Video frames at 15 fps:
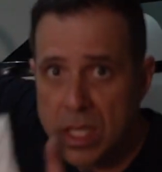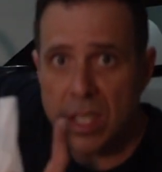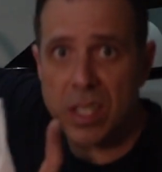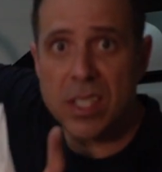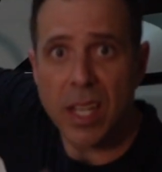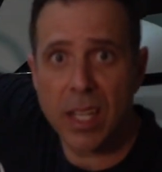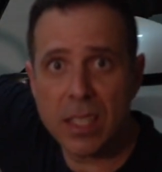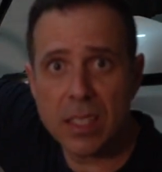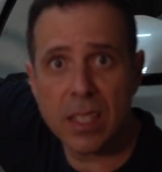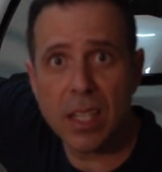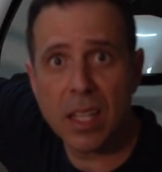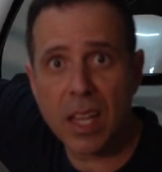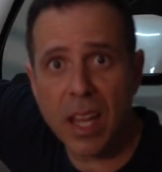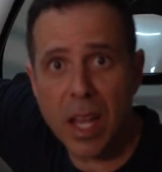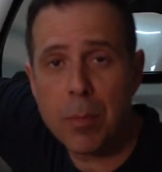they're done
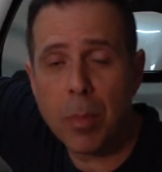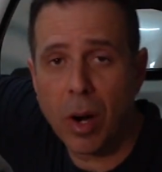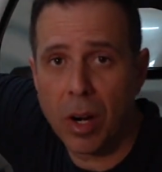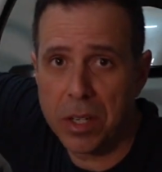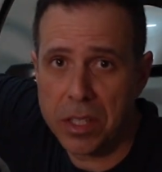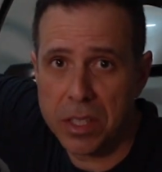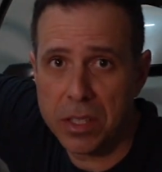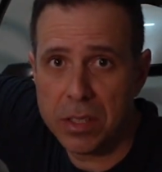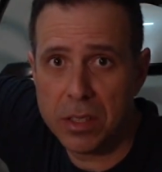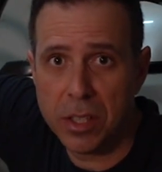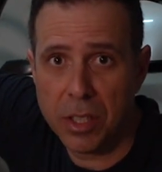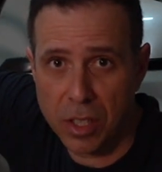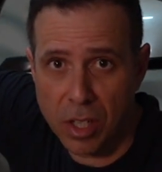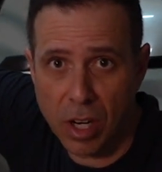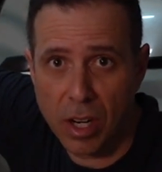clay barring
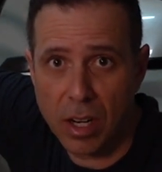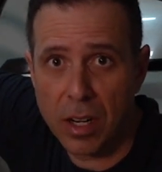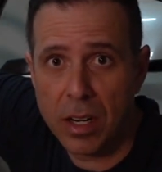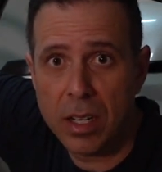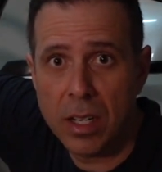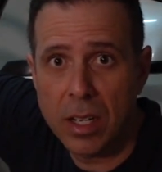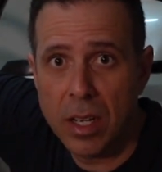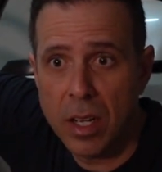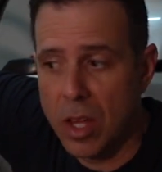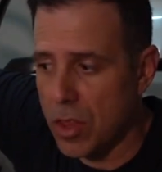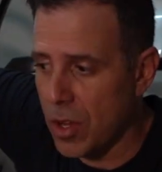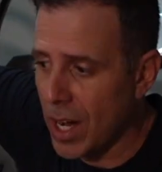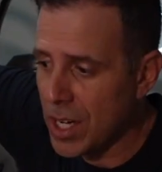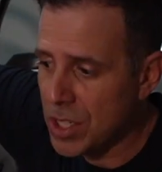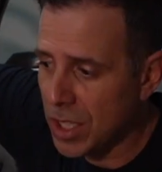your car,
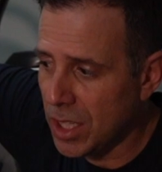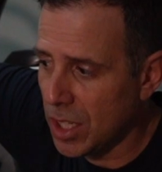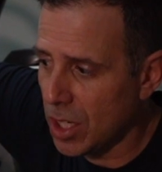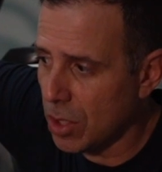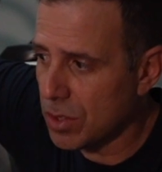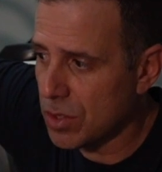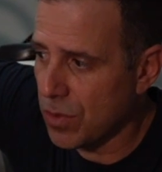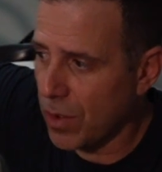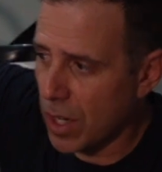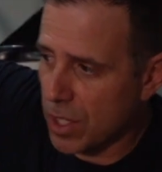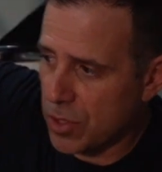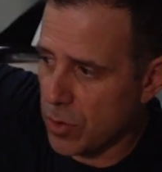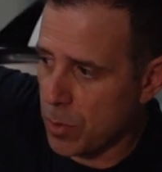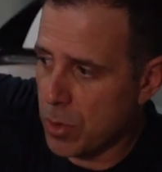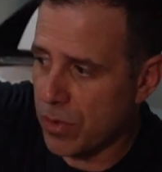they're actually going to go as far
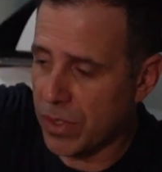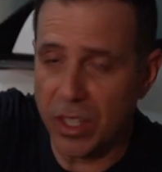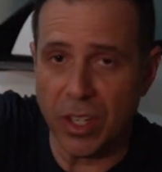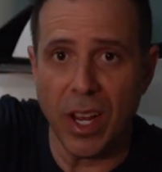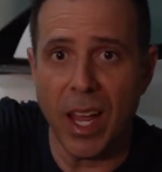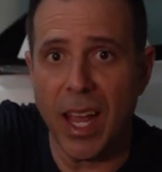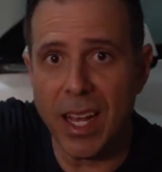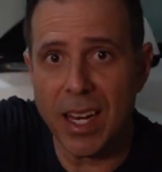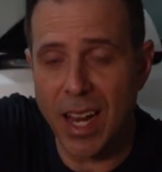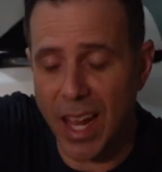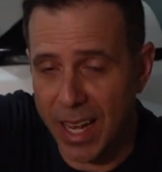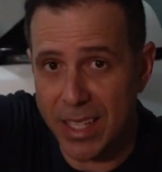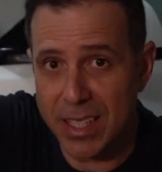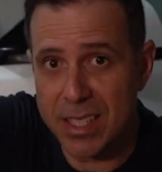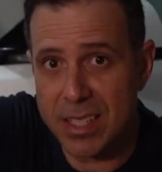as removing your
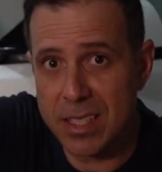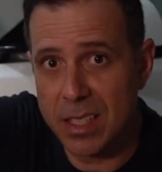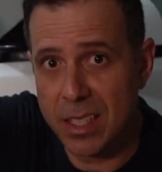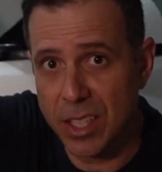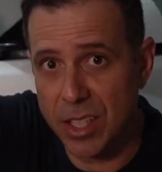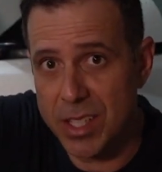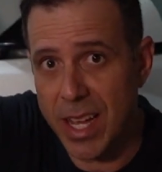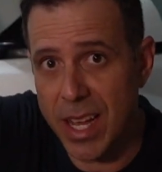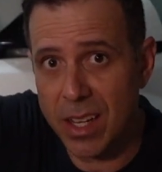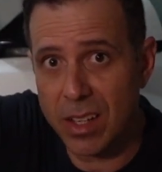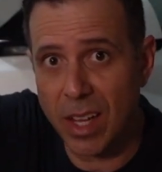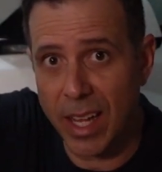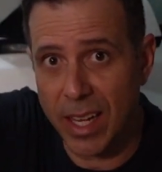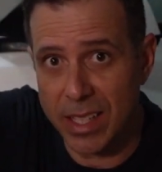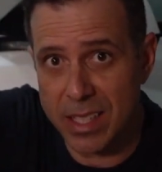headlights, your tail
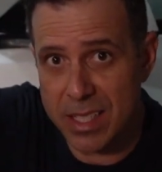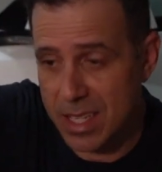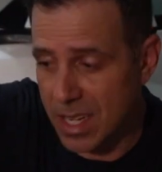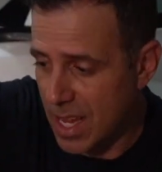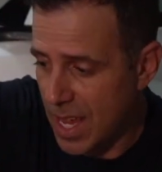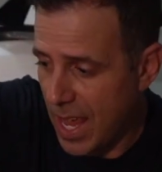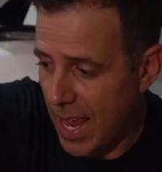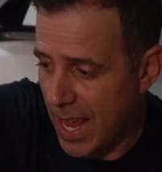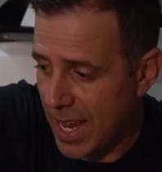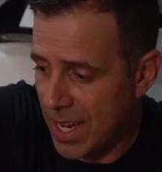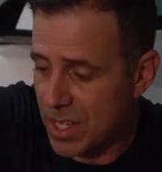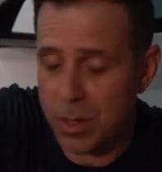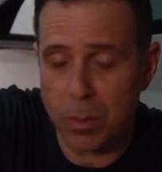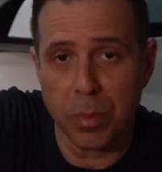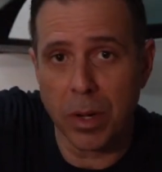lights,
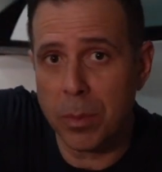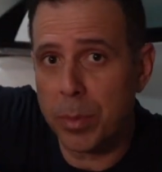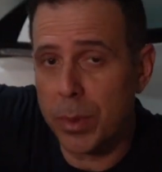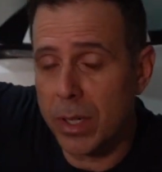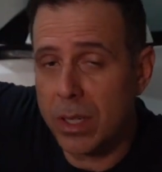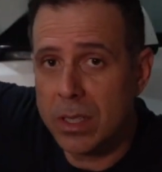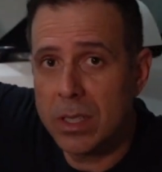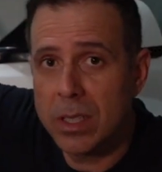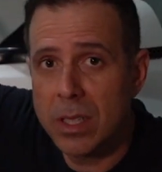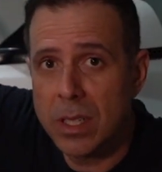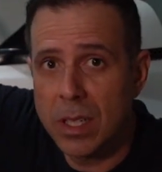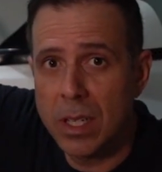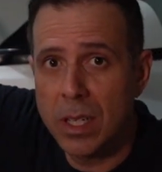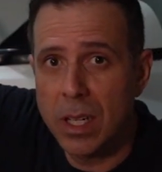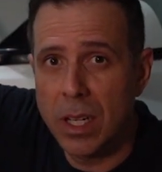and your bumper.
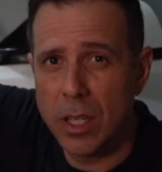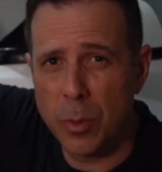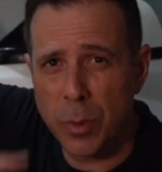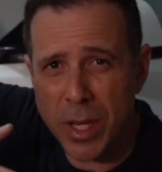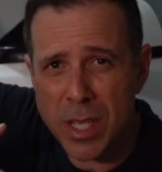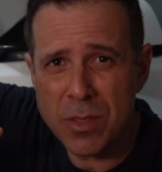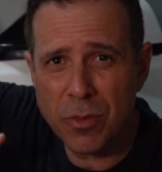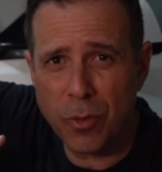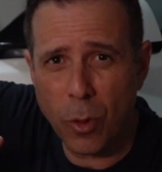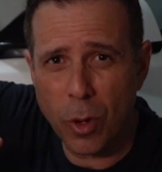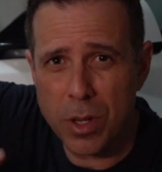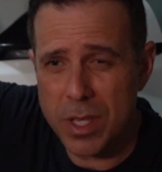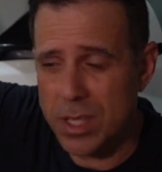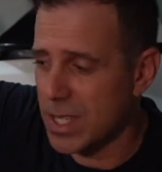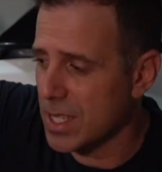The reason for
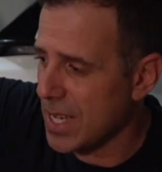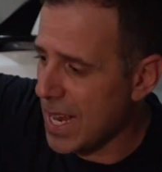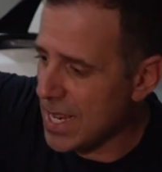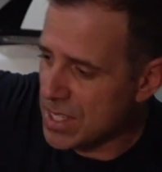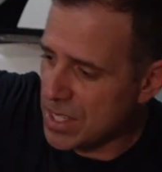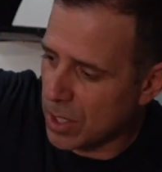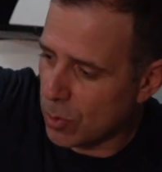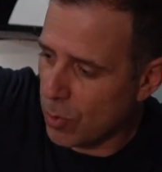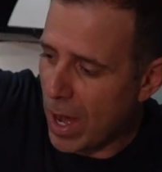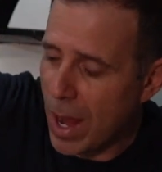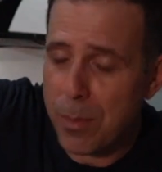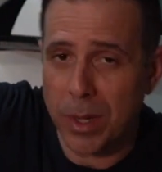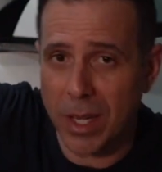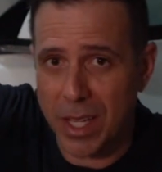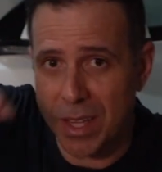this is as they're
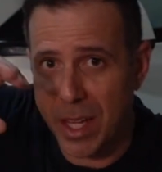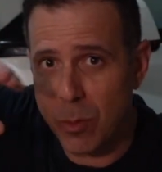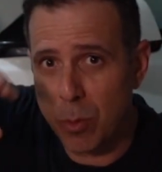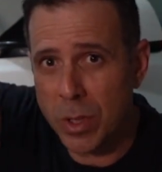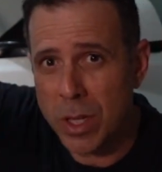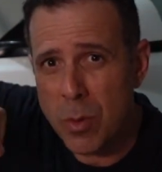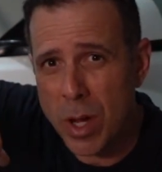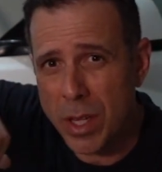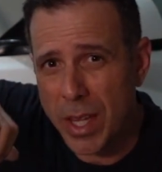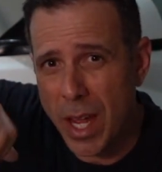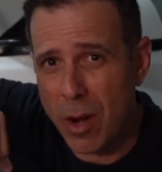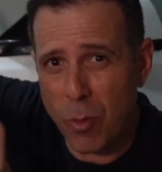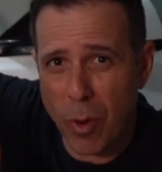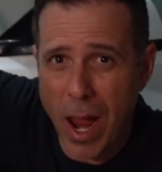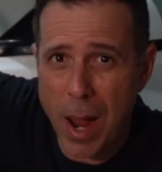wrapping it, they really want
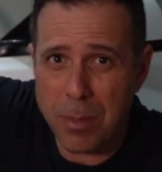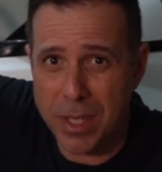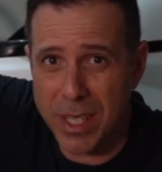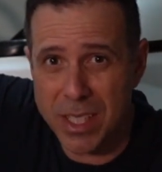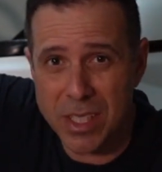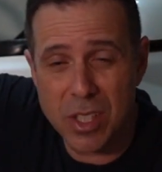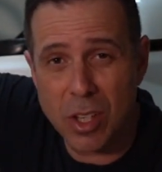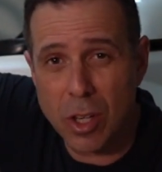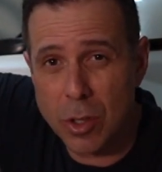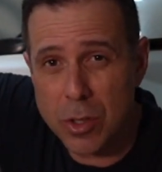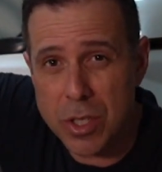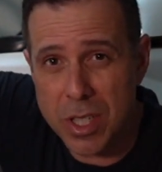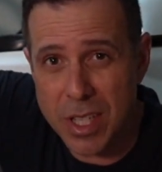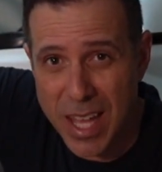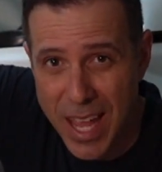that wrap to get as close
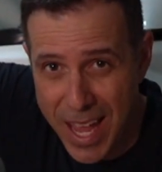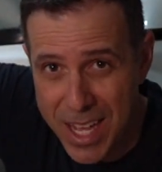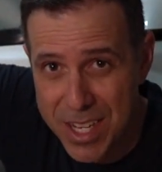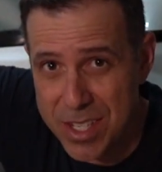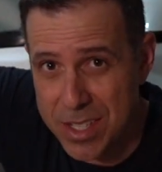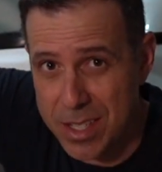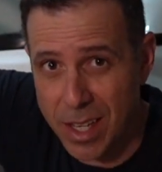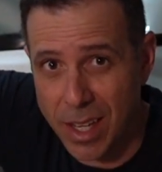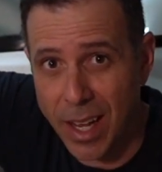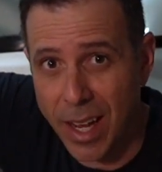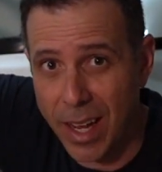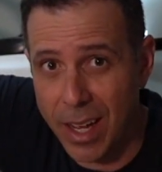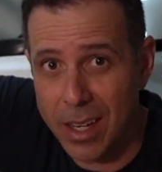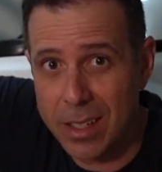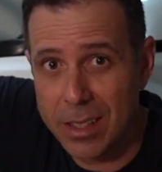to the edge as they
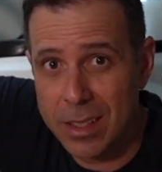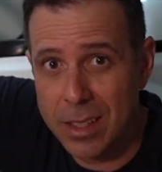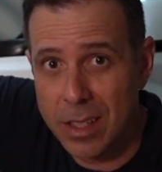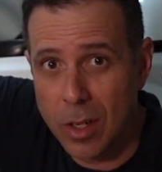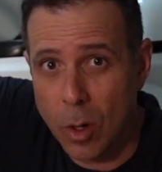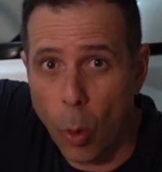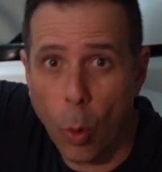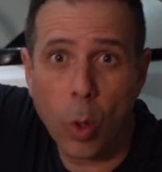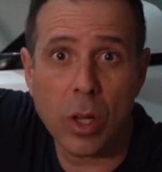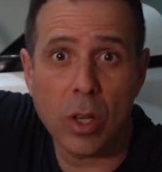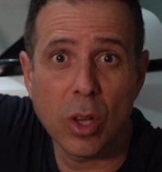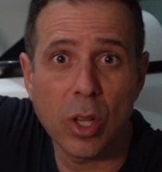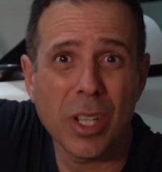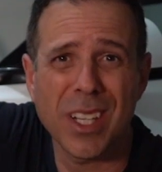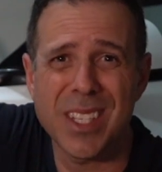can, or to
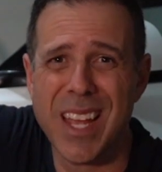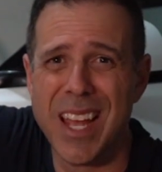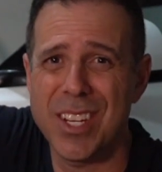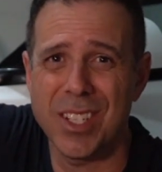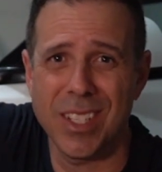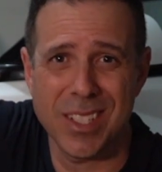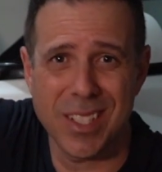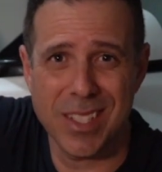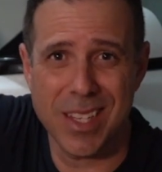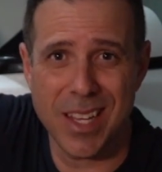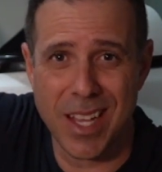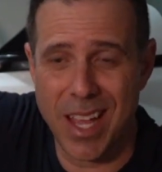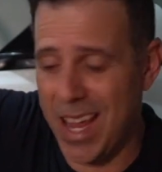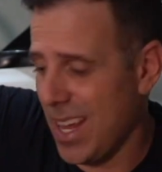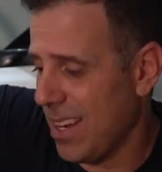look as edgeless as they
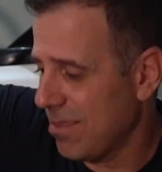can.